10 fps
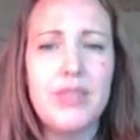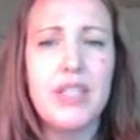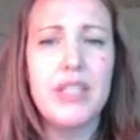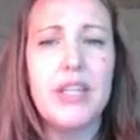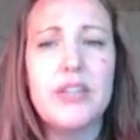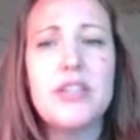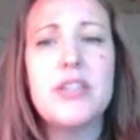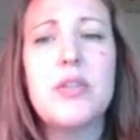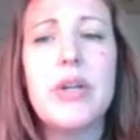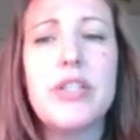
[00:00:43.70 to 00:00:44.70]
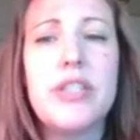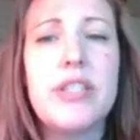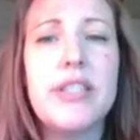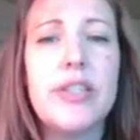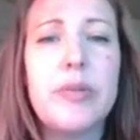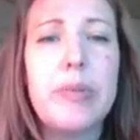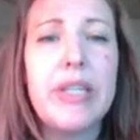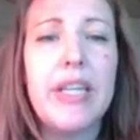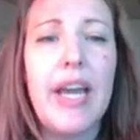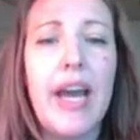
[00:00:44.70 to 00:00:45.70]
Here's the questions that are
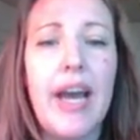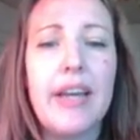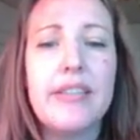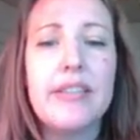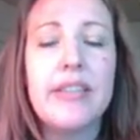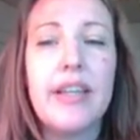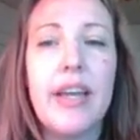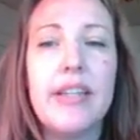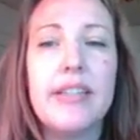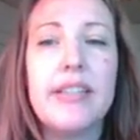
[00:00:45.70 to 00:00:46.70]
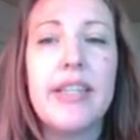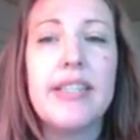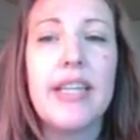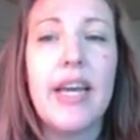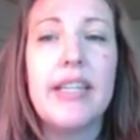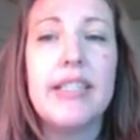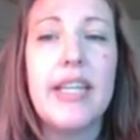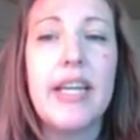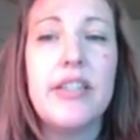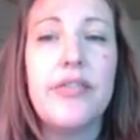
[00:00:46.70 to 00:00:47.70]
being asked, and it says
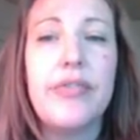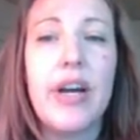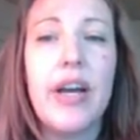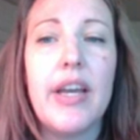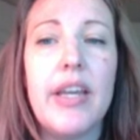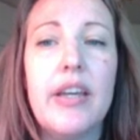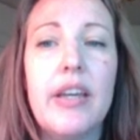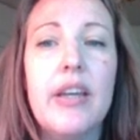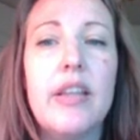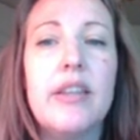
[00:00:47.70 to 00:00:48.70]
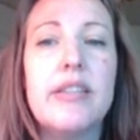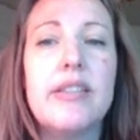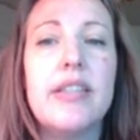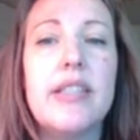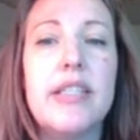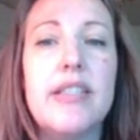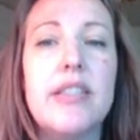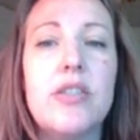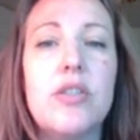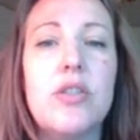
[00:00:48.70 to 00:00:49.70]
identify the
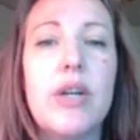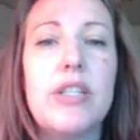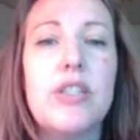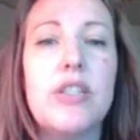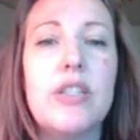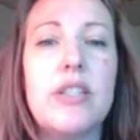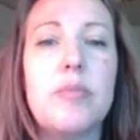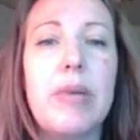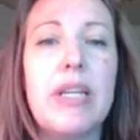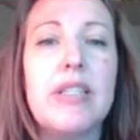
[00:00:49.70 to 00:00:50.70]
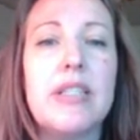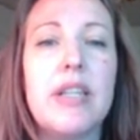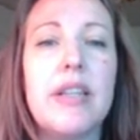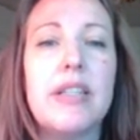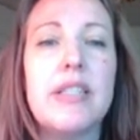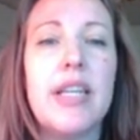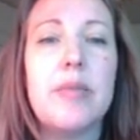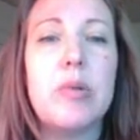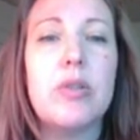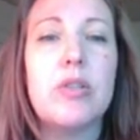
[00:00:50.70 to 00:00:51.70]
statistical questions based on the
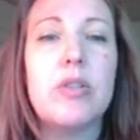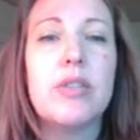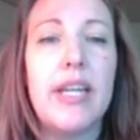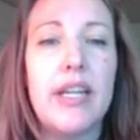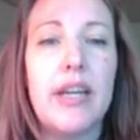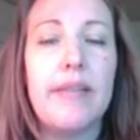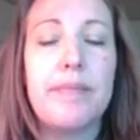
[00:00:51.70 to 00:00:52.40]
table data.